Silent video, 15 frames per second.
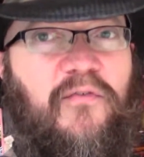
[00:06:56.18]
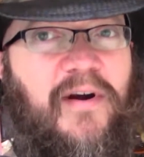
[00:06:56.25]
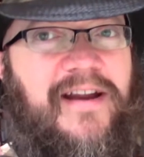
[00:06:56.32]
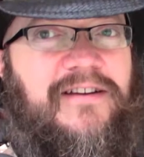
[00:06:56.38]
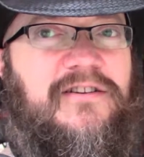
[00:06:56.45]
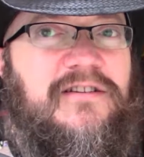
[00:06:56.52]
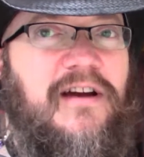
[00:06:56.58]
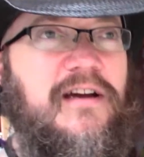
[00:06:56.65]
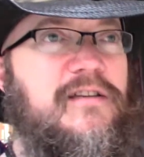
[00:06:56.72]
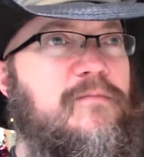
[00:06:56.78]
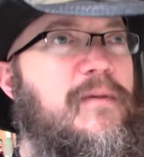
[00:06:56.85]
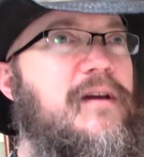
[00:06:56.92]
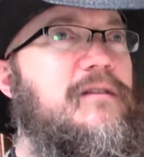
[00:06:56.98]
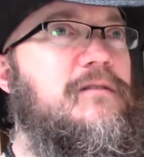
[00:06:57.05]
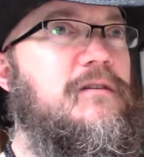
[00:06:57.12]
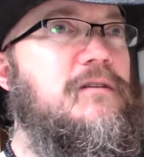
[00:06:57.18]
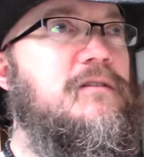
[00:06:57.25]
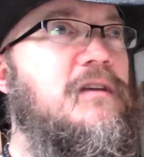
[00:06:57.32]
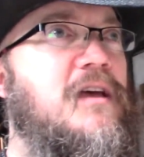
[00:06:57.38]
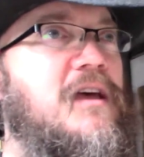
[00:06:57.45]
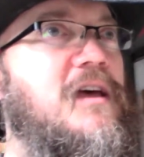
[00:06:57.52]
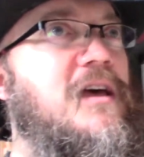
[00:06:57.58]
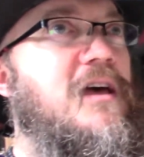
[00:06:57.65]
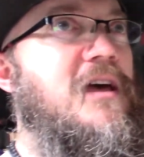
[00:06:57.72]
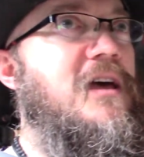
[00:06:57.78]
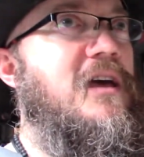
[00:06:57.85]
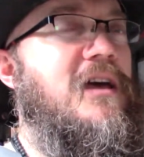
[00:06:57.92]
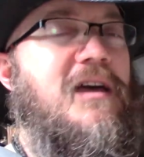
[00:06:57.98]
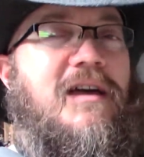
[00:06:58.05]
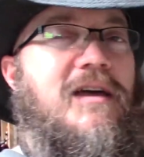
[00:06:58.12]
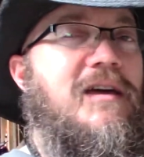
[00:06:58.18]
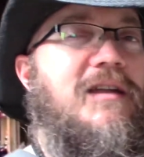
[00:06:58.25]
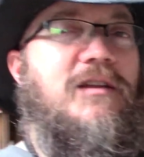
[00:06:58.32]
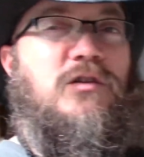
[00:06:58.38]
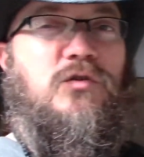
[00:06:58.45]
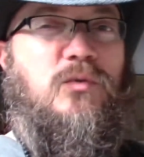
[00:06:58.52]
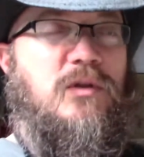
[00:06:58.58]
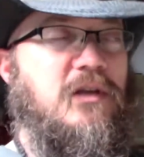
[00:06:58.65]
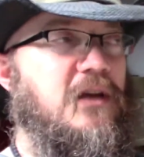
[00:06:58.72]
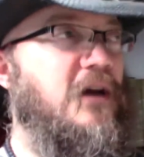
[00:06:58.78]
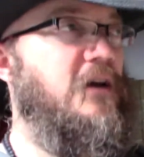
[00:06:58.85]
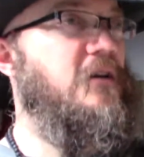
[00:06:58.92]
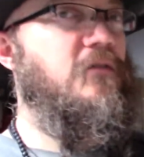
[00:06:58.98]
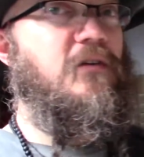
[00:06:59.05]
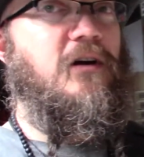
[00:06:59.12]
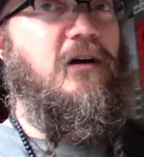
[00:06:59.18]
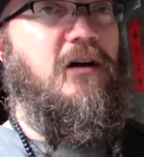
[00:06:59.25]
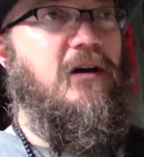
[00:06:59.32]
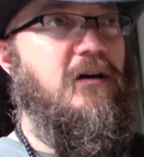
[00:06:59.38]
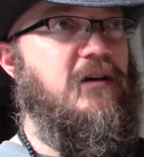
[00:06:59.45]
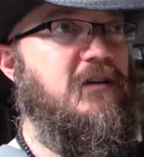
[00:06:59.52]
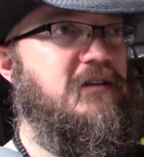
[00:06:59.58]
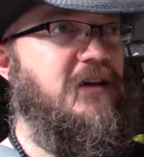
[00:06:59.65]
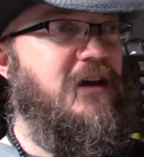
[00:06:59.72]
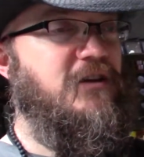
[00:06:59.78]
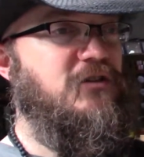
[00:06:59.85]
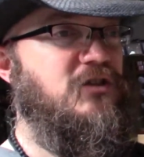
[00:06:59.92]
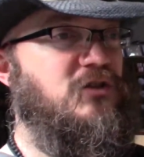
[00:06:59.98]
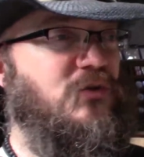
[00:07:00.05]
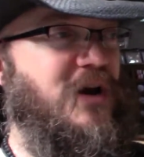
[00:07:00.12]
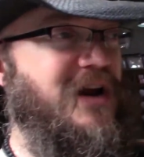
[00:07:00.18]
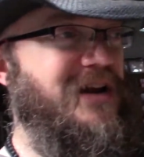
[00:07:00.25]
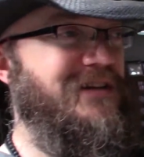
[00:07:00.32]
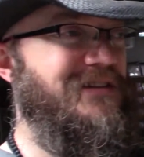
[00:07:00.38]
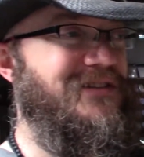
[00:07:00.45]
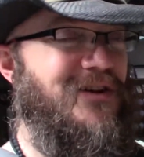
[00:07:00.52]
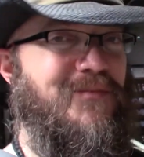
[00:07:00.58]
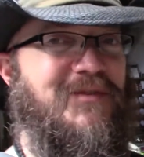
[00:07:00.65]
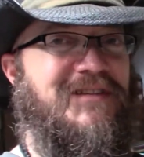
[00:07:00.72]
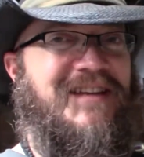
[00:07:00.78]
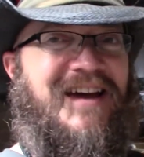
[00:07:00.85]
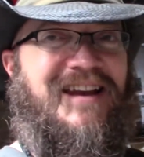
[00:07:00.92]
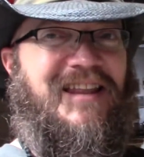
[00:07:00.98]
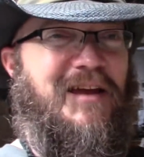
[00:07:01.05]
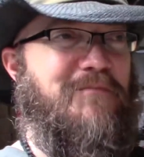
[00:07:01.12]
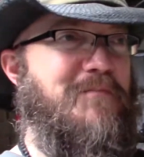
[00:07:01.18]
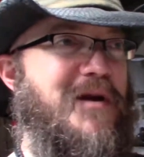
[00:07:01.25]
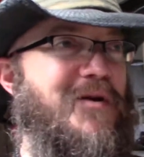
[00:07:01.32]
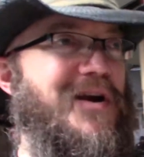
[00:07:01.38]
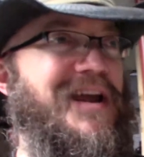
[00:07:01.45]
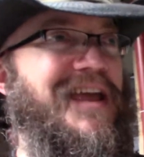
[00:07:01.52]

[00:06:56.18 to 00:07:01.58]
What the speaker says: franchise basis. And it's really kind of strange. It's almost kind of like Mary